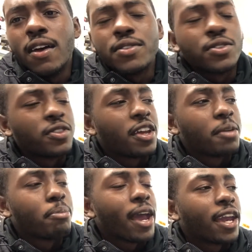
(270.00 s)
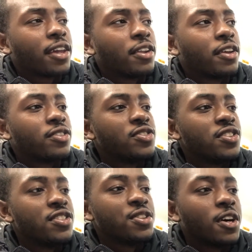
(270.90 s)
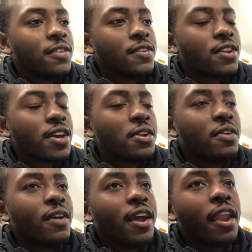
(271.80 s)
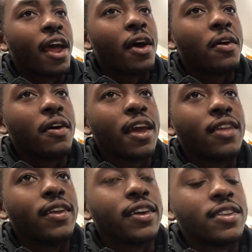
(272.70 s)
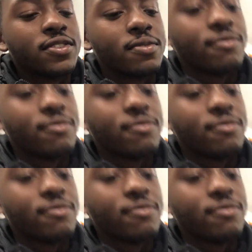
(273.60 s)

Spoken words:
So they're like backing the GT off the dyno right now, and like it's